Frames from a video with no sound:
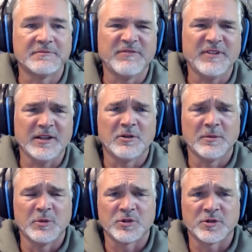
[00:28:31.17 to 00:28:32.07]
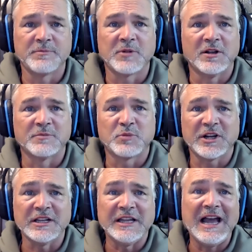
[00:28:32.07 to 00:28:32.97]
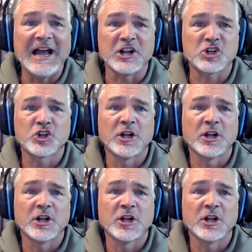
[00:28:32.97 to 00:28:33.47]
fairly horrible shrub called prickly ash,